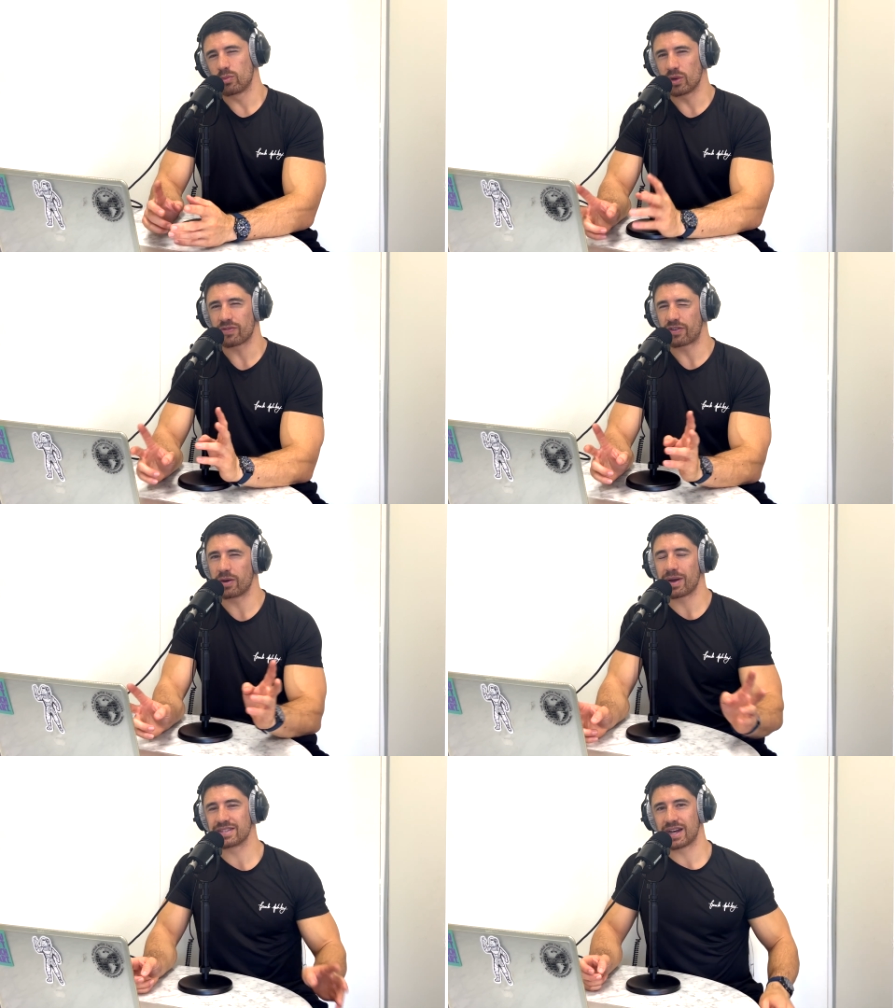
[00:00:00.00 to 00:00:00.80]
With
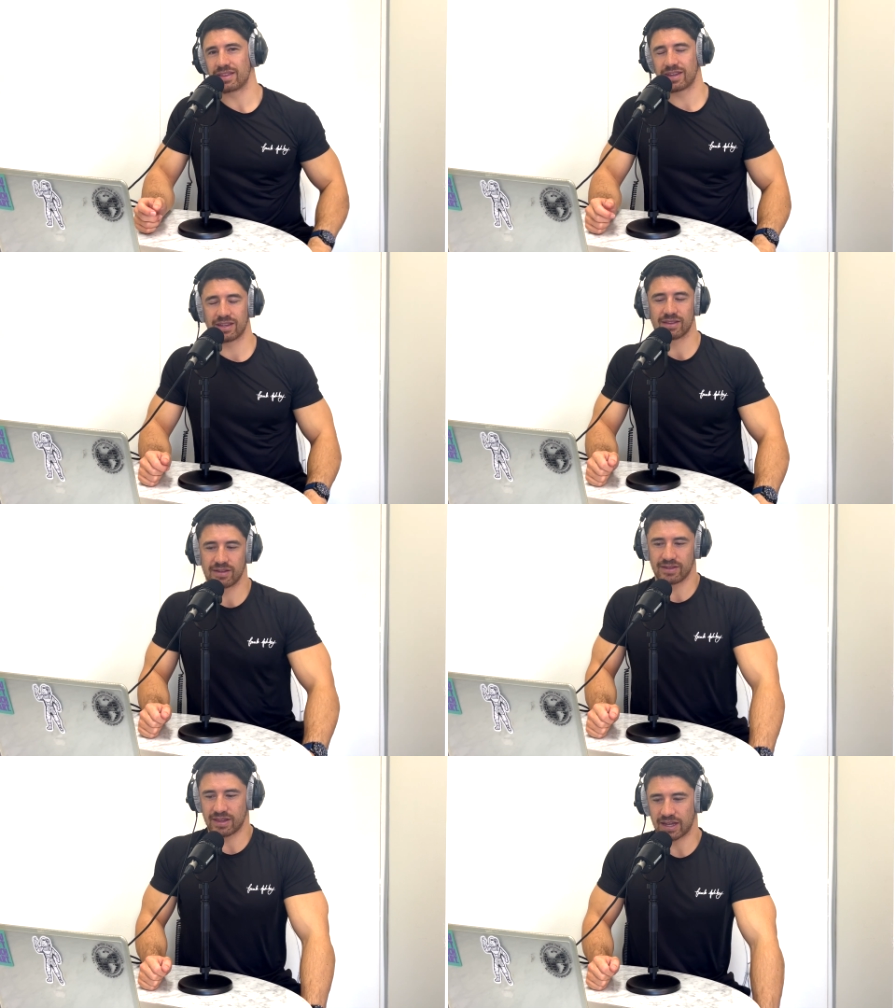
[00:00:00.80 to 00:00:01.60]
free weights, I think
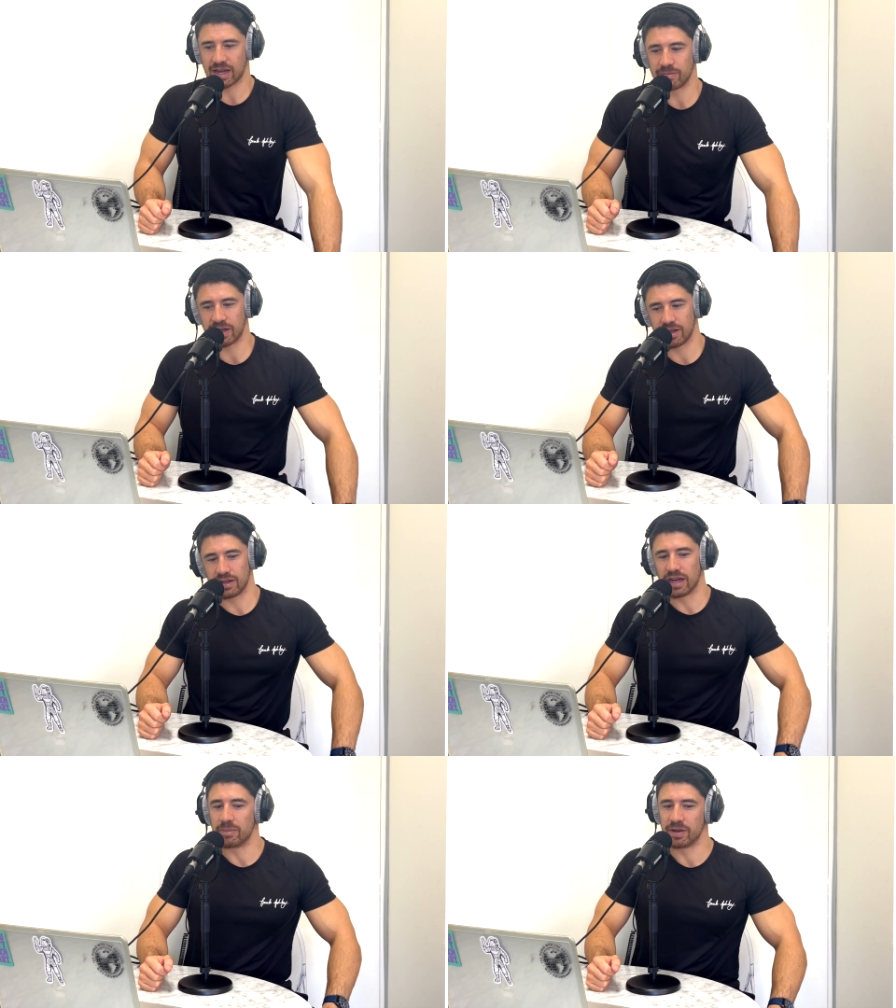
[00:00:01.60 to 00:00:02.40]
there can
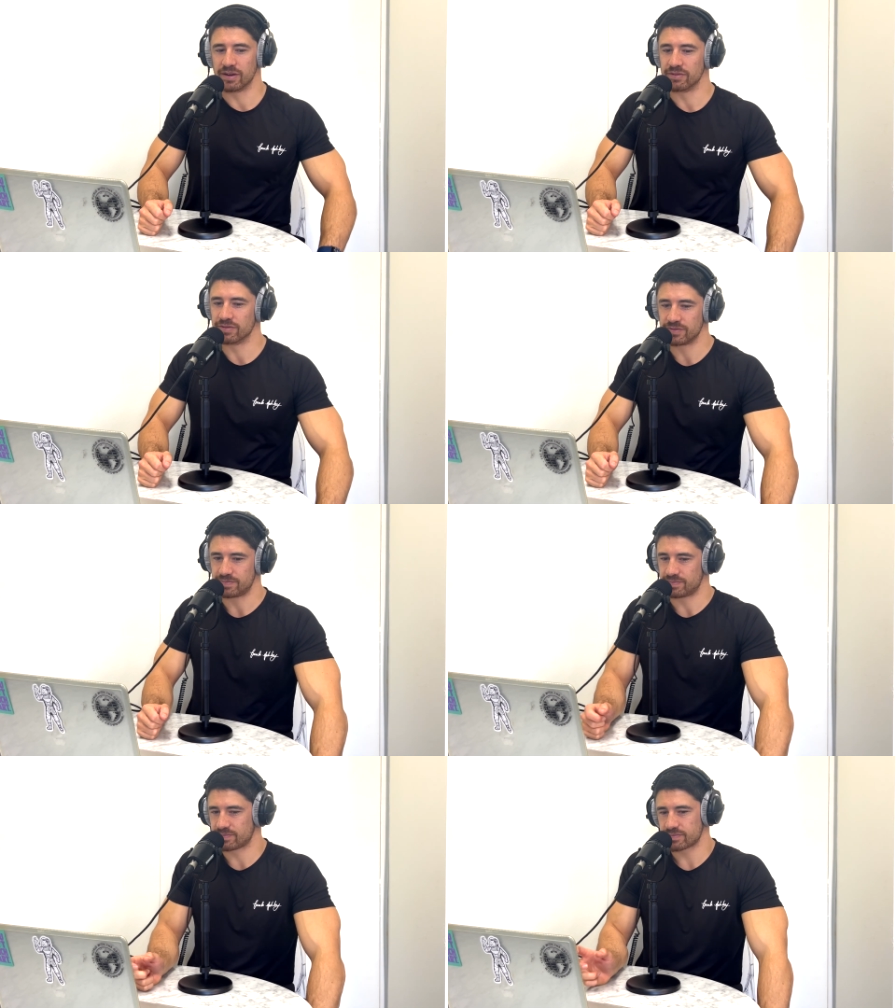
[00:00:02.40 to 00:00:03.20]
be a bit of
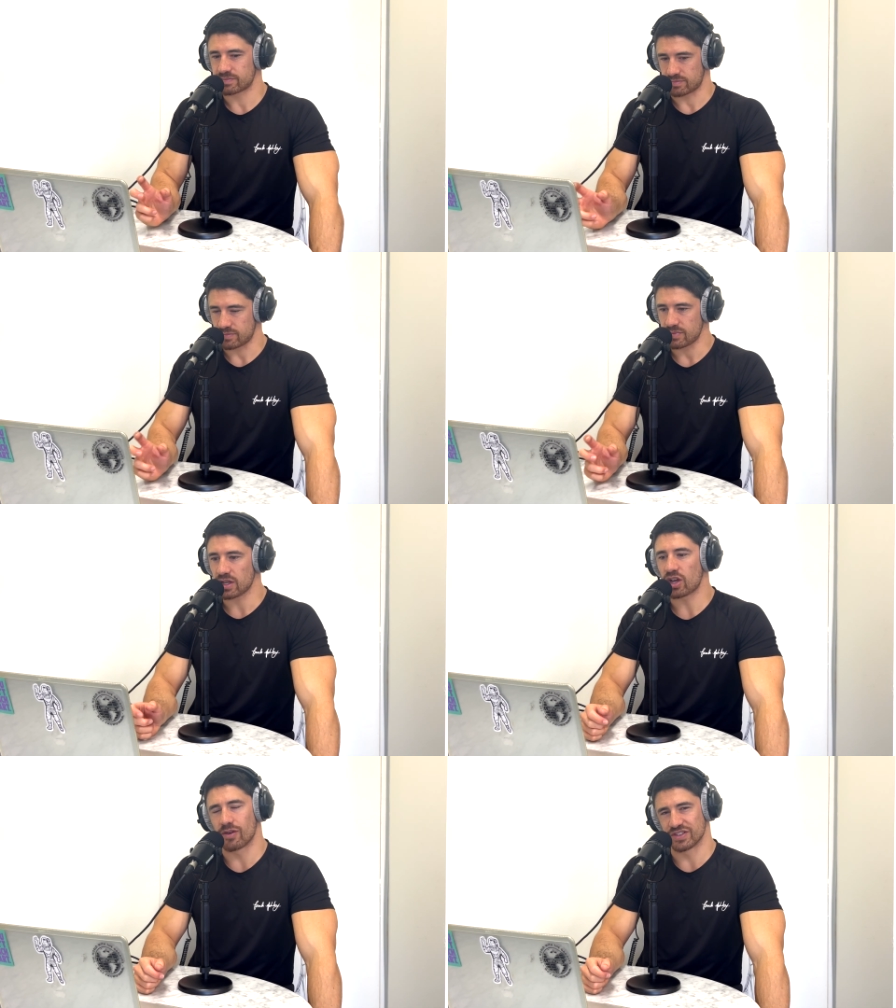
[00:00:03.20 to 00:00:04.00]

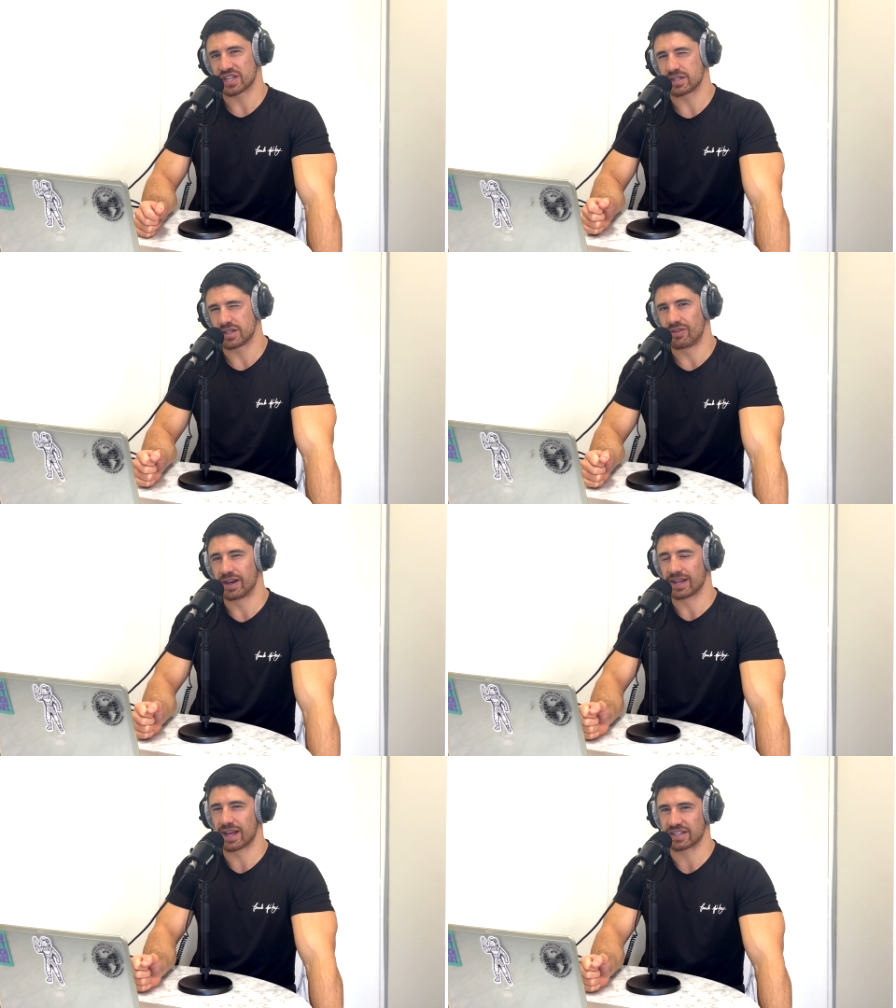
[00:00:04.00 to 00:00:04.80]
conversation
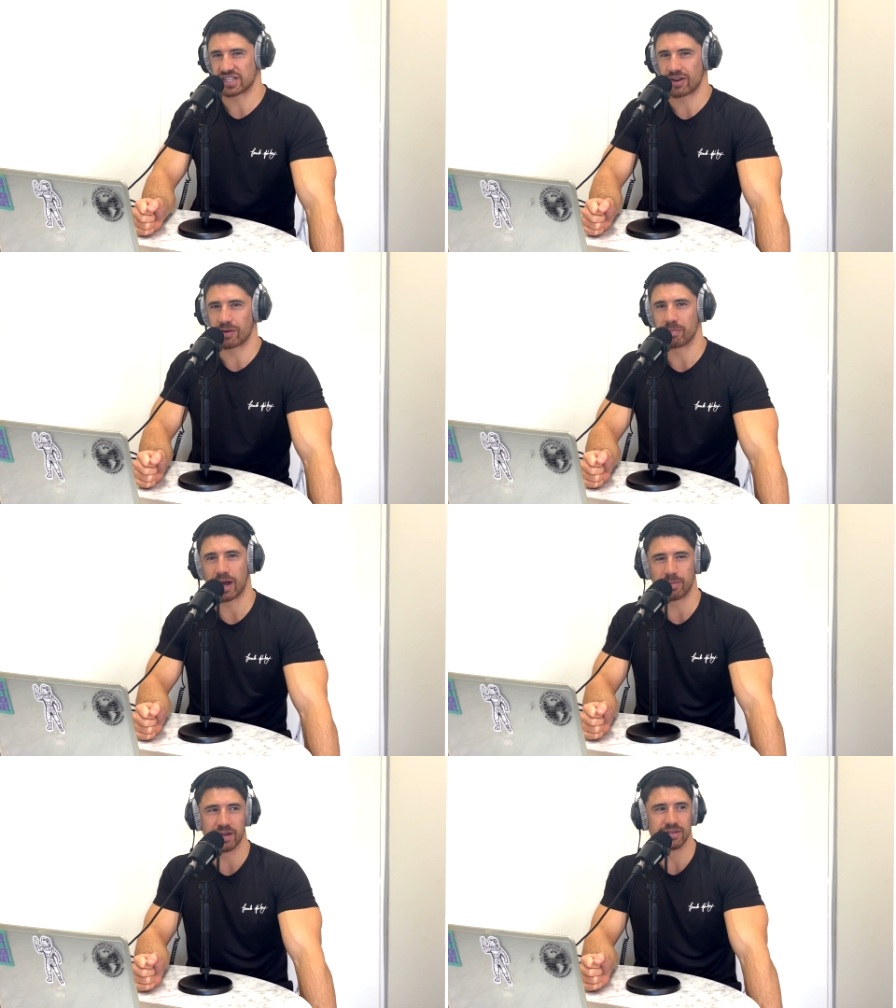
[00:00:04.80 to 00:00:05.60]
around it, like sharing
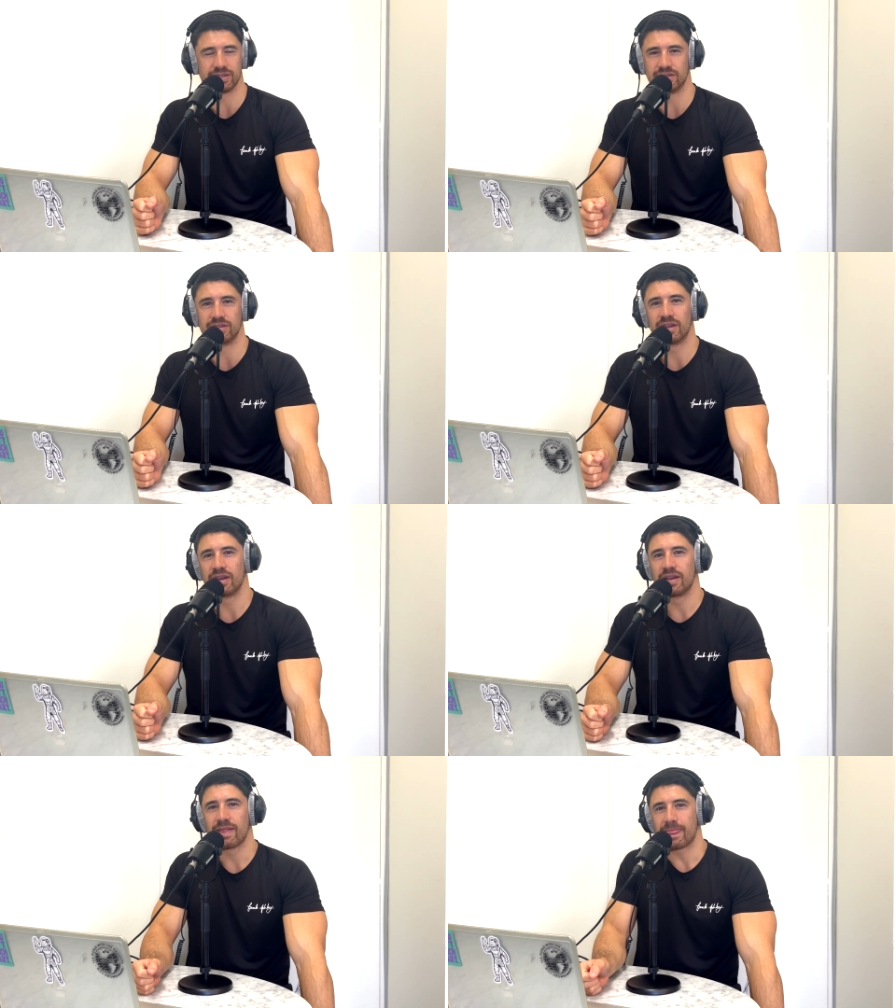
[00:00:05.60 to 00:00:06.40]
barbells and
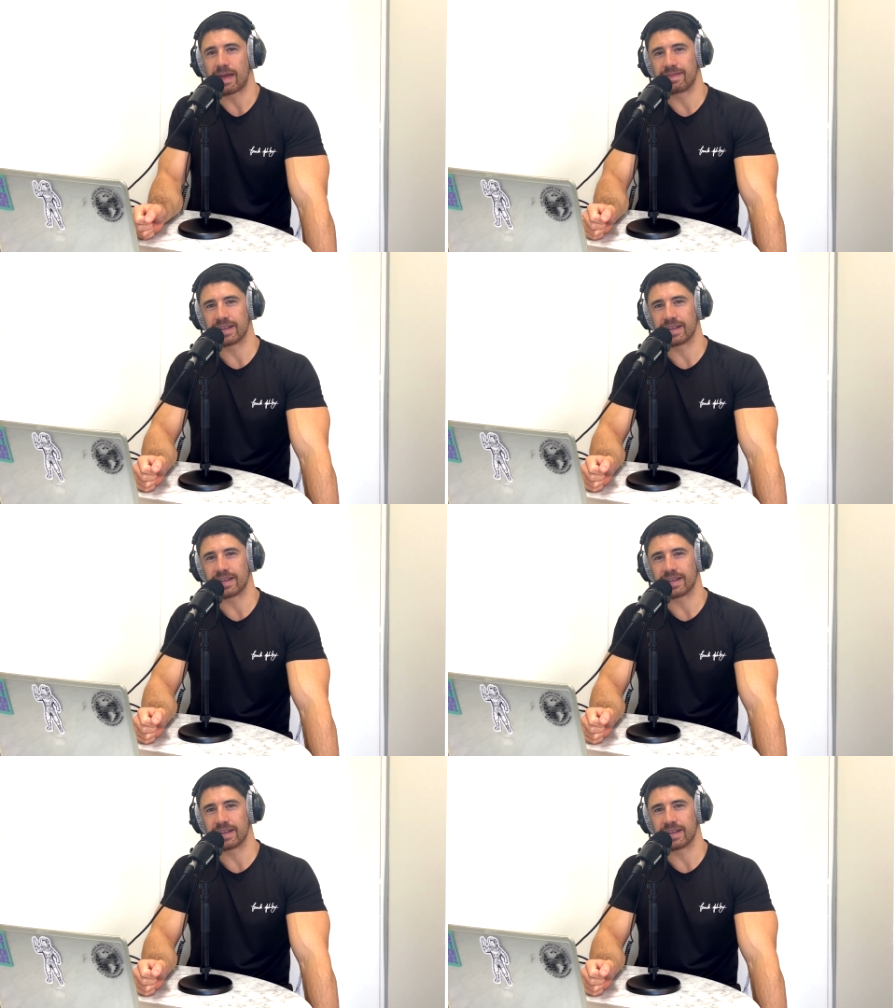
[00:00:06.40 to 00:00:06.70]
and